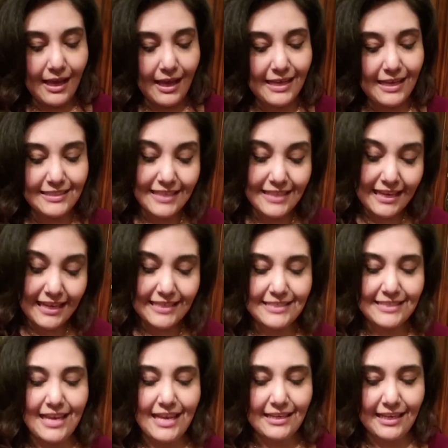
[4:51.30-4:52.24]
A
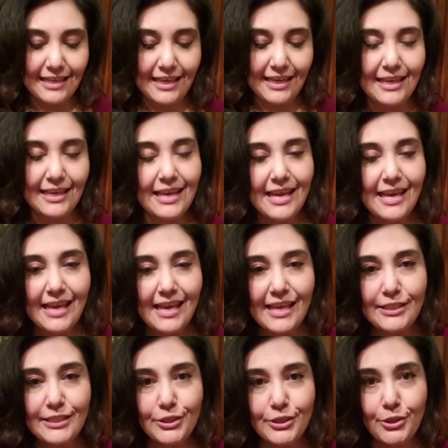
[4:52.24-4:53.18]
second technique
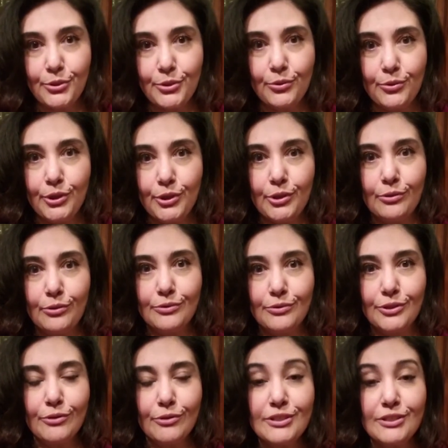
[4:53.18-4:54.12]
is to
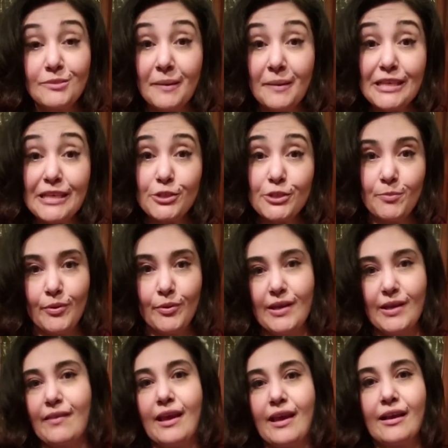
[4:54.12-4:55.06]
use your speech
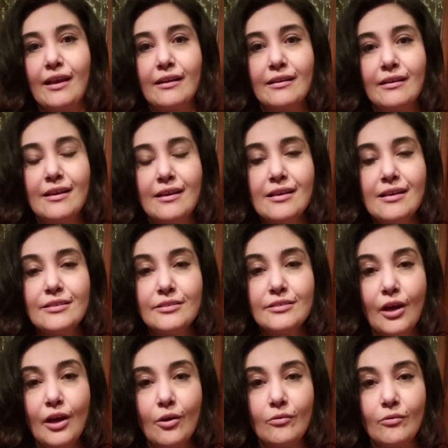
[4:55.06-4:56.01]
breathing.
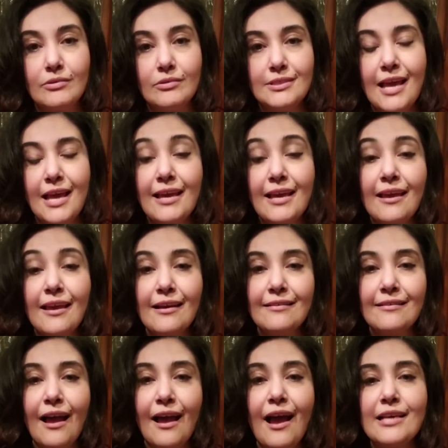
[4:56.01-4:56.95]
So, taking a
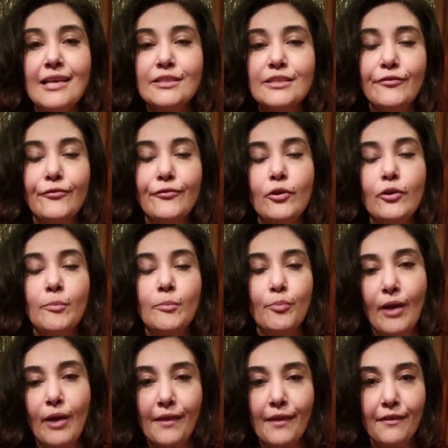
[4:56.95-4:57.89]
nice full
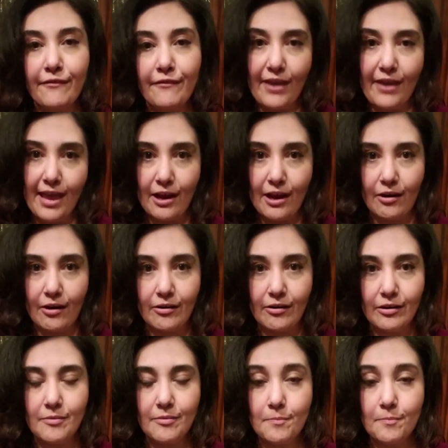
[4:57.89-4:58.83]
breath of
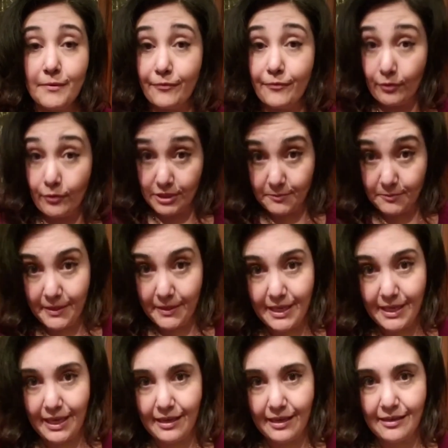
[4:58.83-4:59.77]
air before
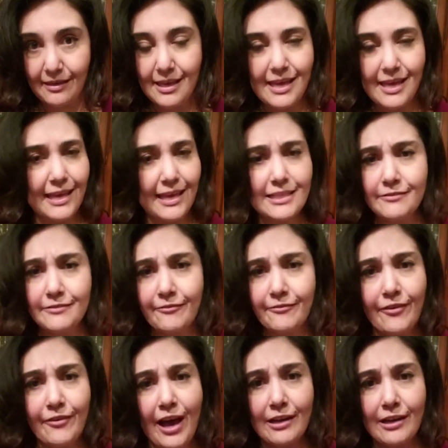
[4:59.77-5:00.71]
speaking is
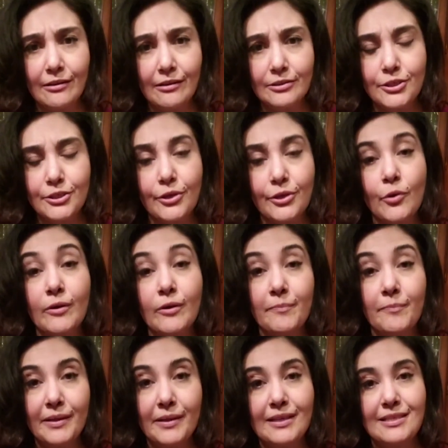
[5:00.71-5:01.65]
vital to your
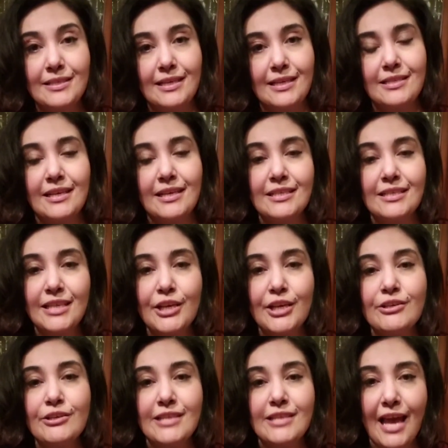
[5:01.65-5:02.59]
ability to
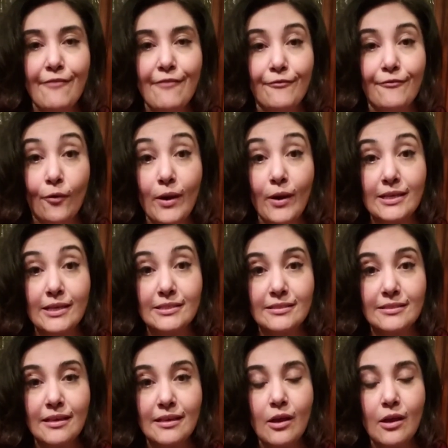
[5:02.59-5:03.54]
continue to have
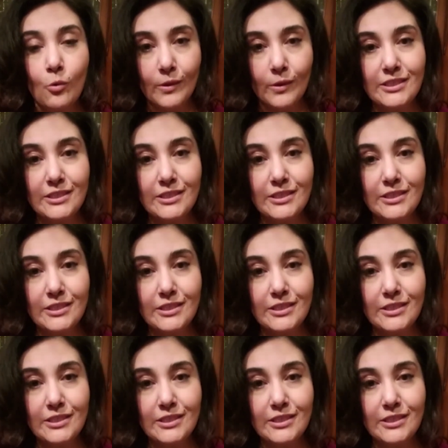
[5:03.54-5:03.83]
voice when